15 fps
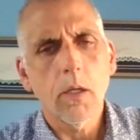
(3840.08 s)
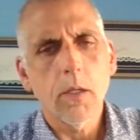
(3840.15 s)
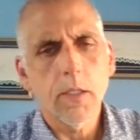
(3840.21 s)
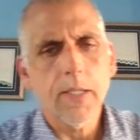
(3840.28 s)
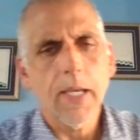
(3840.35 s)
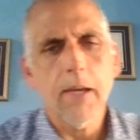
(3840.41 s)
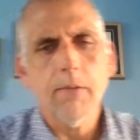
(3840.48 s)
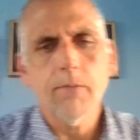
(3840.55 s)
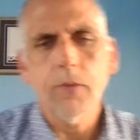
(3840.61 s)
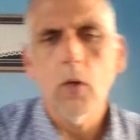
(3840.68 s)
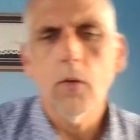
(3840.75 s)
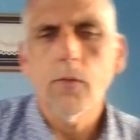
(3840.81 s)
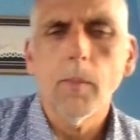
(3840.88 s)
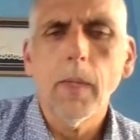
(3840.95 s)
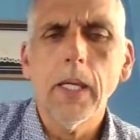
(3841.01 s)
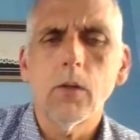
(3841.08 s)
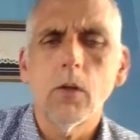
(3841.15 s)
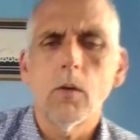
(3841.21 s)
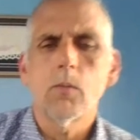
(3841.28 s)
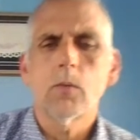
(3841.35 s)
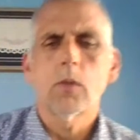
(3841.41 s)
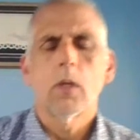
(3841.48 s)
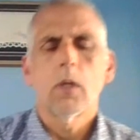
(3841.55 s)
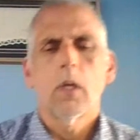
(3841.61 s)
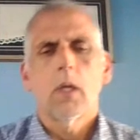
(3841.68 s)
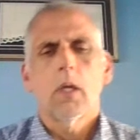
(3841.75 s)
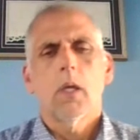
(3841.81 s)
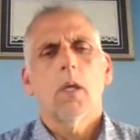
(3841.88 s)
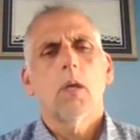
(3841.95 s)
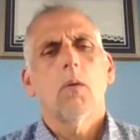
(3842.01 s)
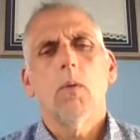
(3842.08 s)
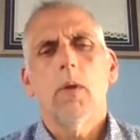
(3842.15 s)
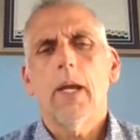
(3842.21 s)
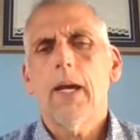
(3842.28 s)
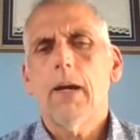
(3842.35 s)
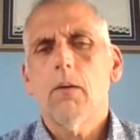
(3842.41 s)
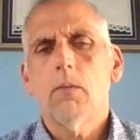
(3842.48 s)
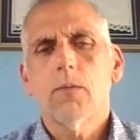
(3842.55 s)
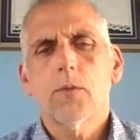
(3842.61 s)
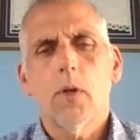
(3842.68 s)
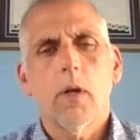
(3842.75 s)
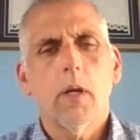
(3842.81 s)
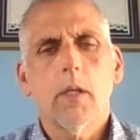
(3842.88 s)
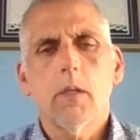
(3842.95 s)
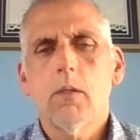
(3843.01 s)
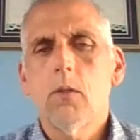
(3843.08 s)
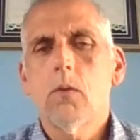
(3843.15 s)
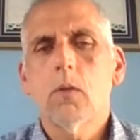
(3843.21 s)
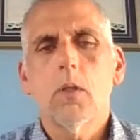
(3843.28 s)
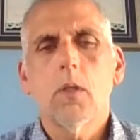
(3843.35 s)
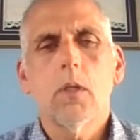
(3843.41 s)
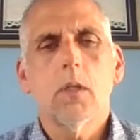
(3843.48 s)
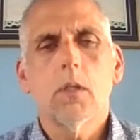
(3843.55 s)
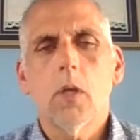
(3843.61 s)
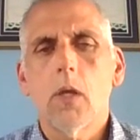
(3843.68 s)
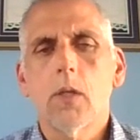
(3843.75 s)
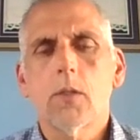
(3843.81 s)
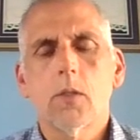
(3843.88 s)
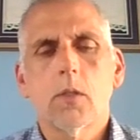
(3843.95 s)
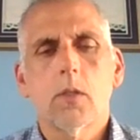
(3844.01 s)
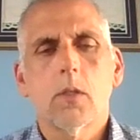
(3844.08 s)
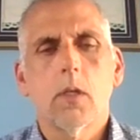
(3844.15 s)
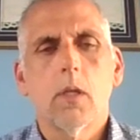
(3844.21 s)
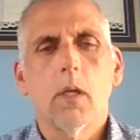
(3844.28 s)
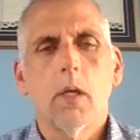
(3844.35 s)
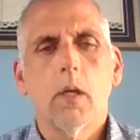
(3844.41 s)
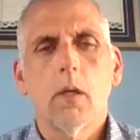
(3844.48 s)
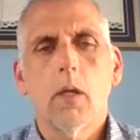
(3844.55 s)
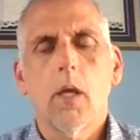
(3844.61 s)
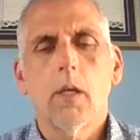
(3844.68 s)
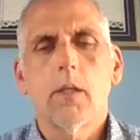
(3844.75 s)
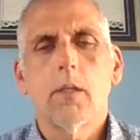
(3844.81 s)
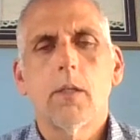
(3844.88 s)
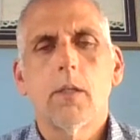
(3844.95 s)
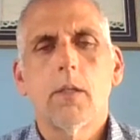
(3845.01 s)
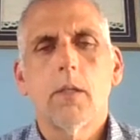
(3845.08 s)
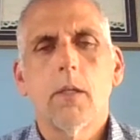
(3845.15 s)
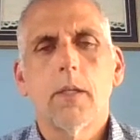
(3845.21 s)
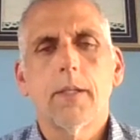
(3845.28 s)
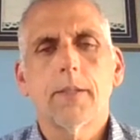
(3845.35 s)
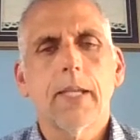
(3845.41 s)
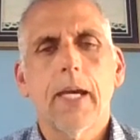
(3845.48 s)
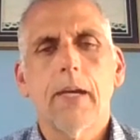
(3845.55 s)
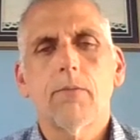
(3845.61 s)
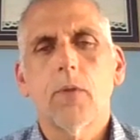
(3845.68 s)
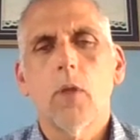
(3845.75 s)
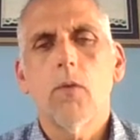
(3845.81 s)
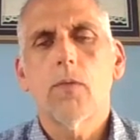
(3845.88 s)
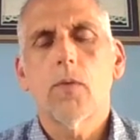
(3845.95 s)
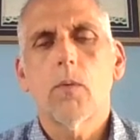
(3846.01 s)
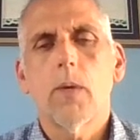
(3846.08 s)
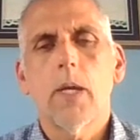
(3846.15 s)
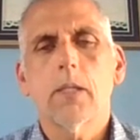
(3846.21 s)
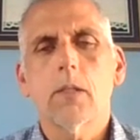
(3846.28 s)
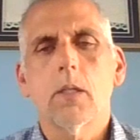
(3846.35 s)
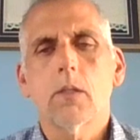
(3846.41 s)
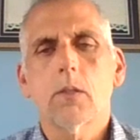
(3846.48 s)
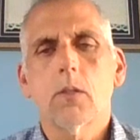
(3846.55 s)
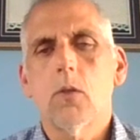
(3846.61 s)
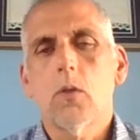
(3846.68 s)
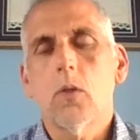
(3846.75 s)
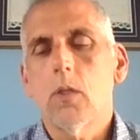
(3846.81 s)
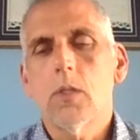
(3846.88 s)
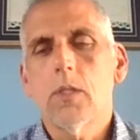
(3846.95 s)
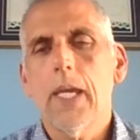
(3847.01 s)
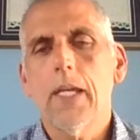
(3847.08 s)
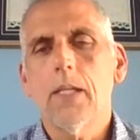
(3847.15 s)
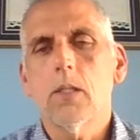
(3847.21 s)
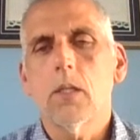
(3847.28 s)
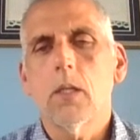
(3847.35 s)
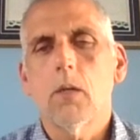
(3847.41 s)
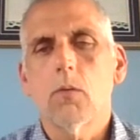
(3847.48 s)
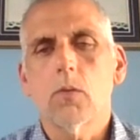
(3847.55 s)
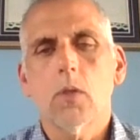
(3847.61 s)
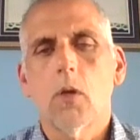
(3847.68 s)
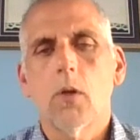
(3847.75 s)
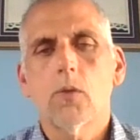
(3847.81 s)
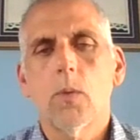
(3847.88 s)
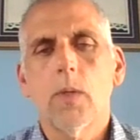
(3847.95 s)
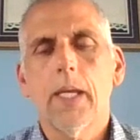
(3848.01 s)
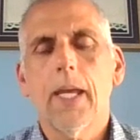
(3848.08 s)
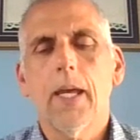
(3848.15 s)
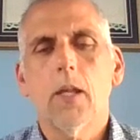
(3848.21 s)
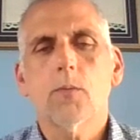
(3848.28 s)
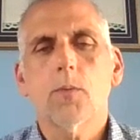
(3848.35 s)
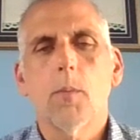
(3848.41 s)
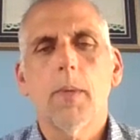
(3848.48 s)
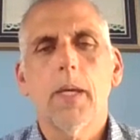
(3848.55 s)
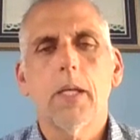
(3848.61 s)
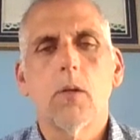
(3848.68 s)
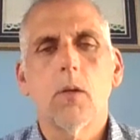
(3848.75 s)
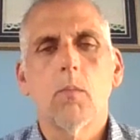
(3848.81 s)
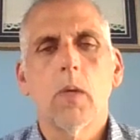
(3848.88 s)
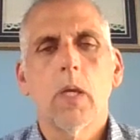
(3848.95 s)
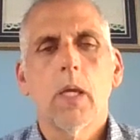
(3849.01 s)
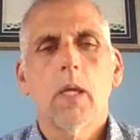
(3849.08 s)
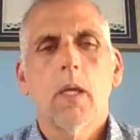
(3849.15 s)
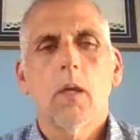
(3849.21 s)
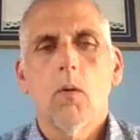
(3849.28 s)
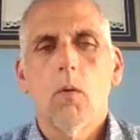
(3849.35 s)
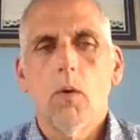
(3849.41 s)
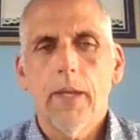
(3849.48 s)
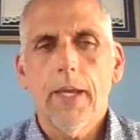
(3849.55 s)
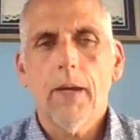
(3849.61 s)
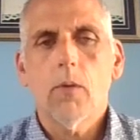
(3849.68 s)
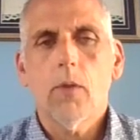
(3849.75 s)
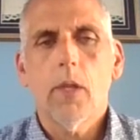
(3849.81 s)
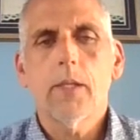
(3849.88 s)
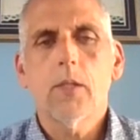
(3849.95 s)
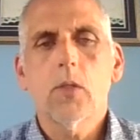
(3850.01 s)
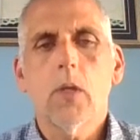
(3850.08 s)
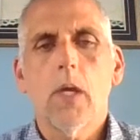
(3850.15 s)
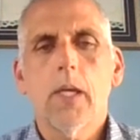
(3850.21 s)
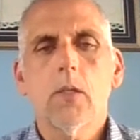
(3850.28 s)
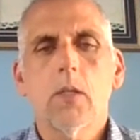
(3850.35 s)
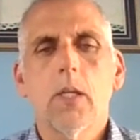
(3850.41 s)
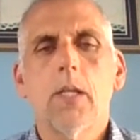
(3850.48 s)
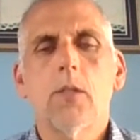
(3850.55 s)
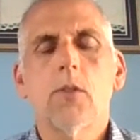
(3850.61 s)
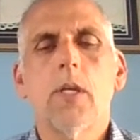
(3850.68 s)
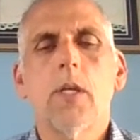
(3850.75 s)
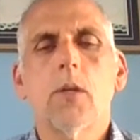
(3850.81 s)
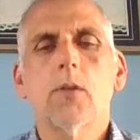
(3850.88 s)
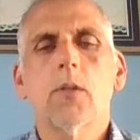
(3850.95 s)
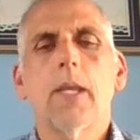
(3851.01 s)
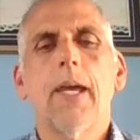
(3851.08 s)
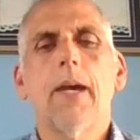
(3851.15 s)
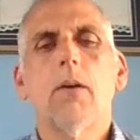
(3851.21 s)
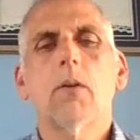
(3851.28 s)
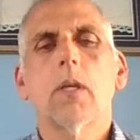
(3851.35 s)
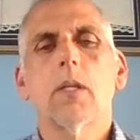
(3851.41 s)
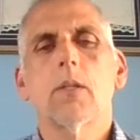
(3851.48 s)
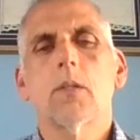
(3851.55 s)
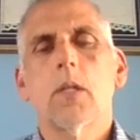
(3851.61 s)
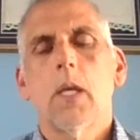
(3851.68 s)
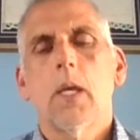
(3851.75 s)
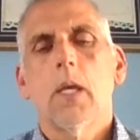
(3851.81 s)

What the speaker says: design flow for bedrooms. When I started, you couldn't touch a design flow for a residence. You couldn't change it. It was 120 gallons per bedroom. Well, now with legislation, engineers now can